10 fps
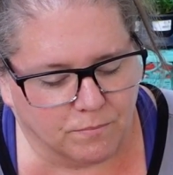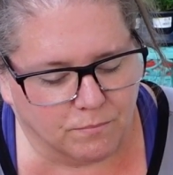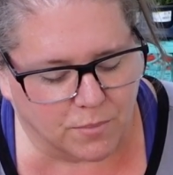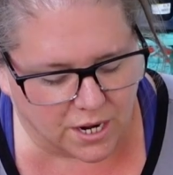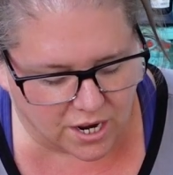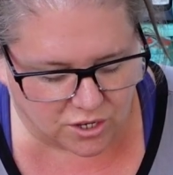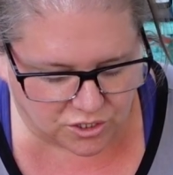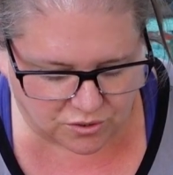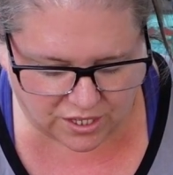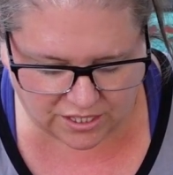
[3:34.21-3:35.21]
but I
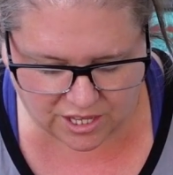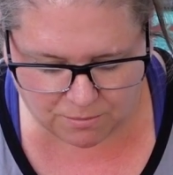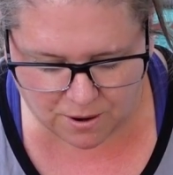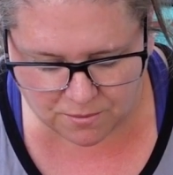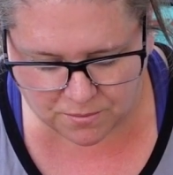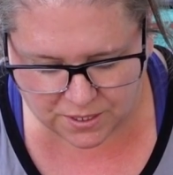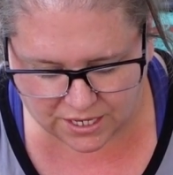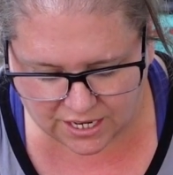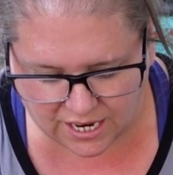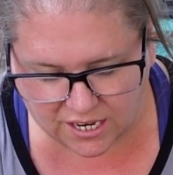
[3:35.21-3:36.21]
also think they probably
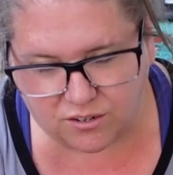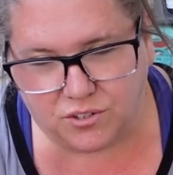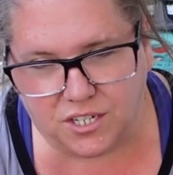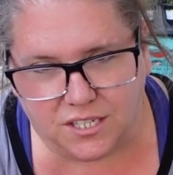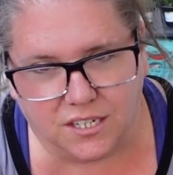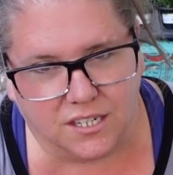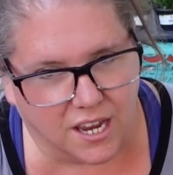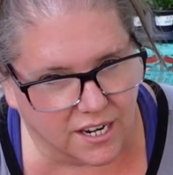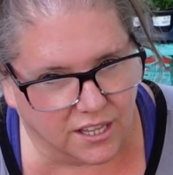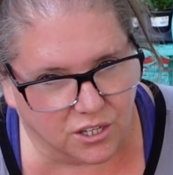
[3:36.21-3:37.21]
could handle just a
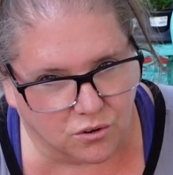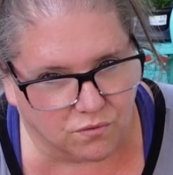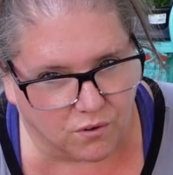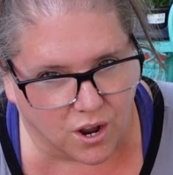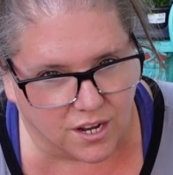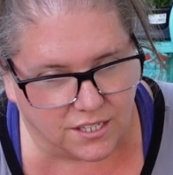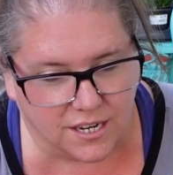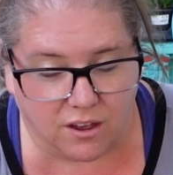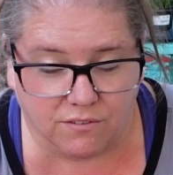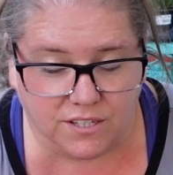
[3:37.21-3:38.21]
tiny little frost.
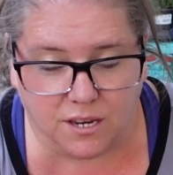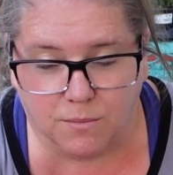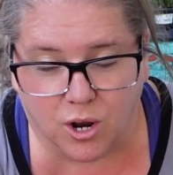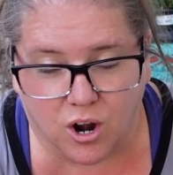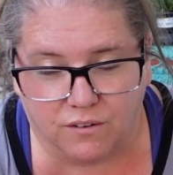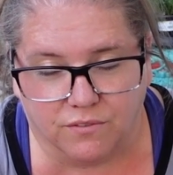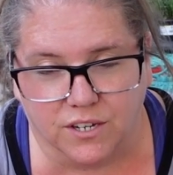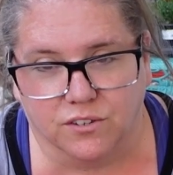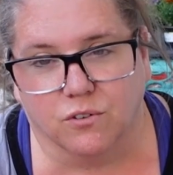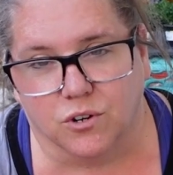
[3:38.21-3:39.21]
Now if it's going to be a hard
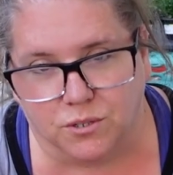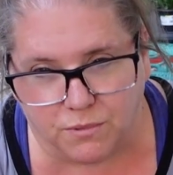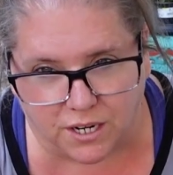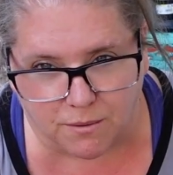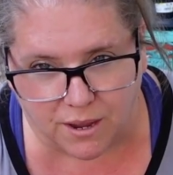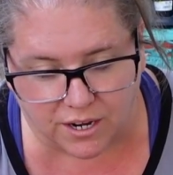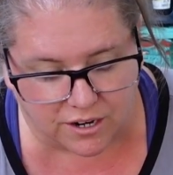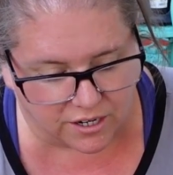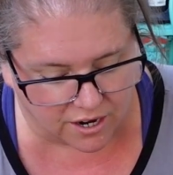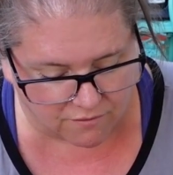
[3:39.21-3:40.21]
freeze, of course I'm going to come out
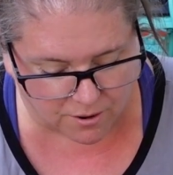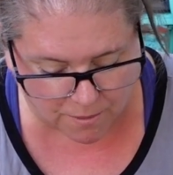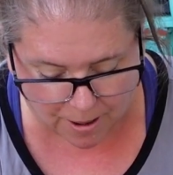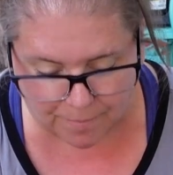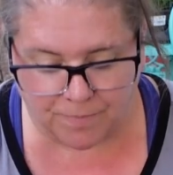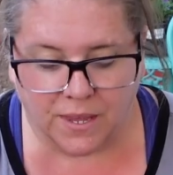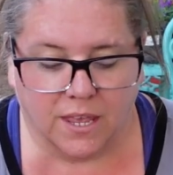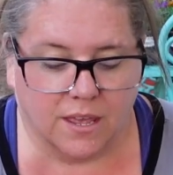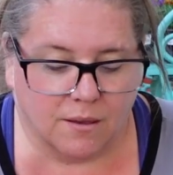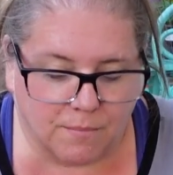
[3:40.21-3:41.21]
here and cover them up.
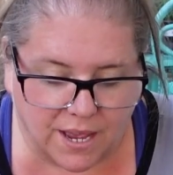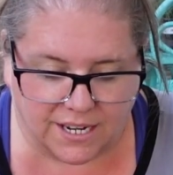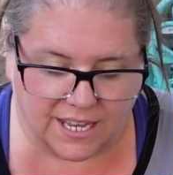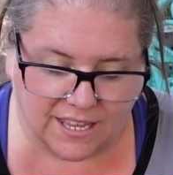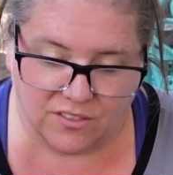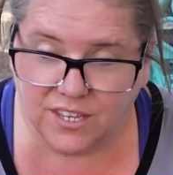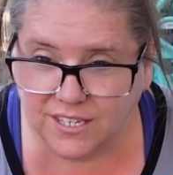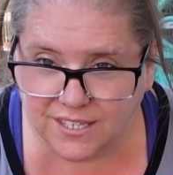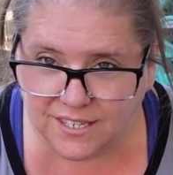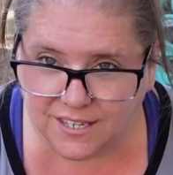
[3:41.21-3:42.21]
But in
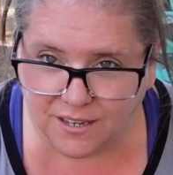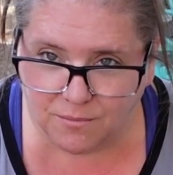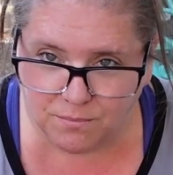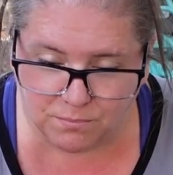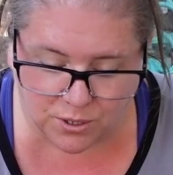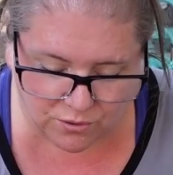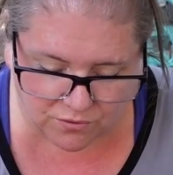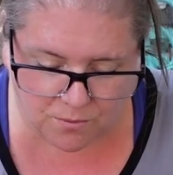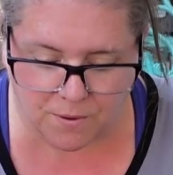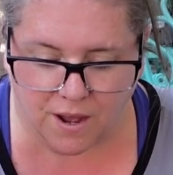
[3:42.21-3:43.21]
this
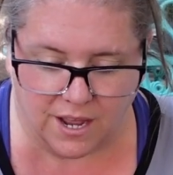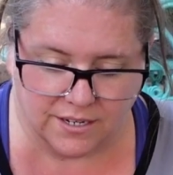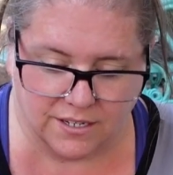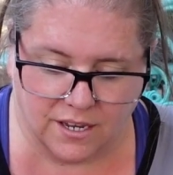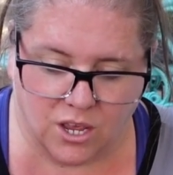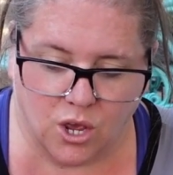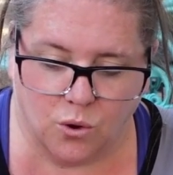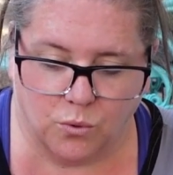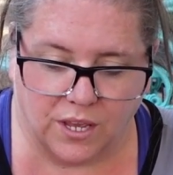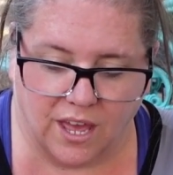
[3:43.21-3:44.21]
beautiful pot
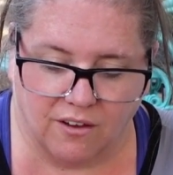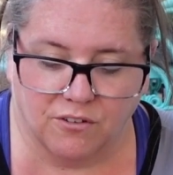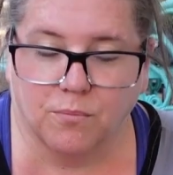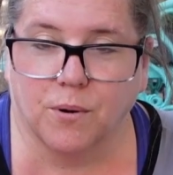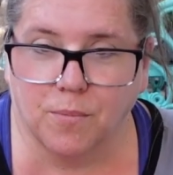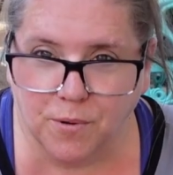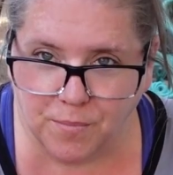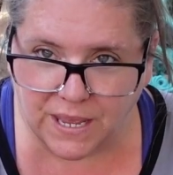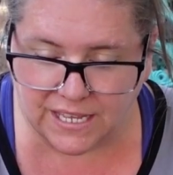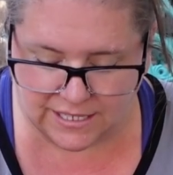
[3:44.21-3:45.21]
we have purple
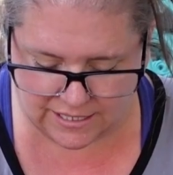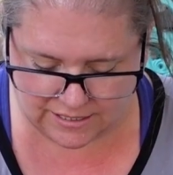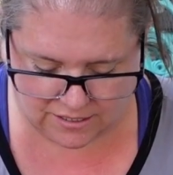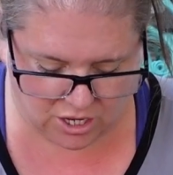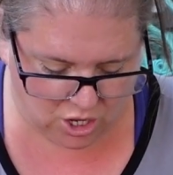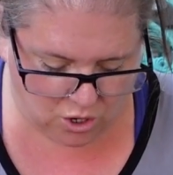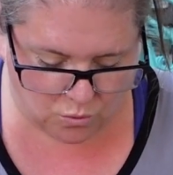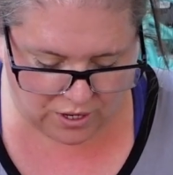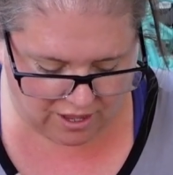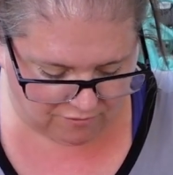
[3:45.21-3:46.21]
pansies,
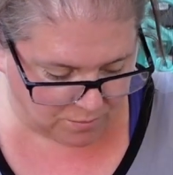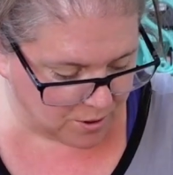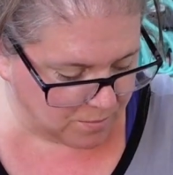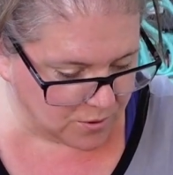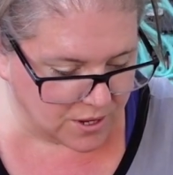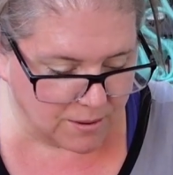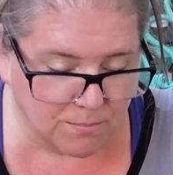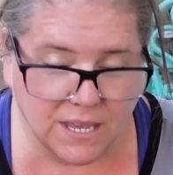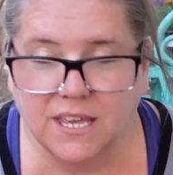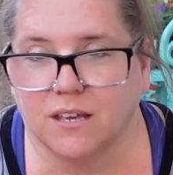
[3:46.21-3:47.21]
we have purple
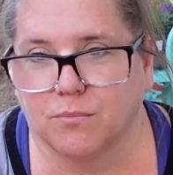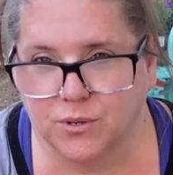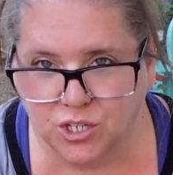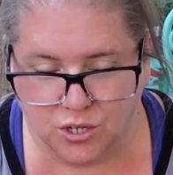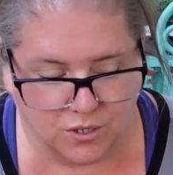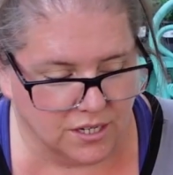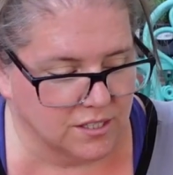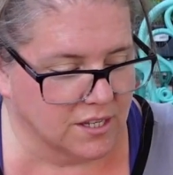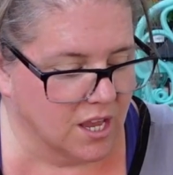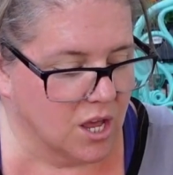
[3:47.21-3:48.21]
and pink
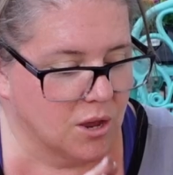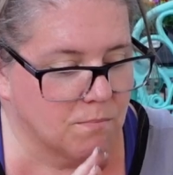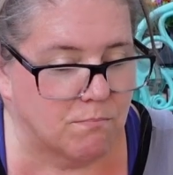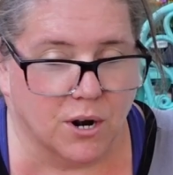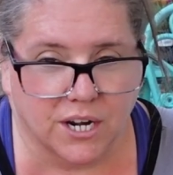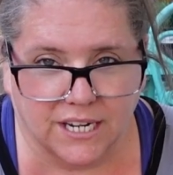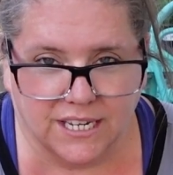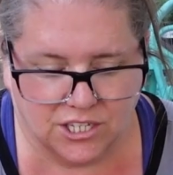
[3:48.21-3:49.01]
petunias, burgundy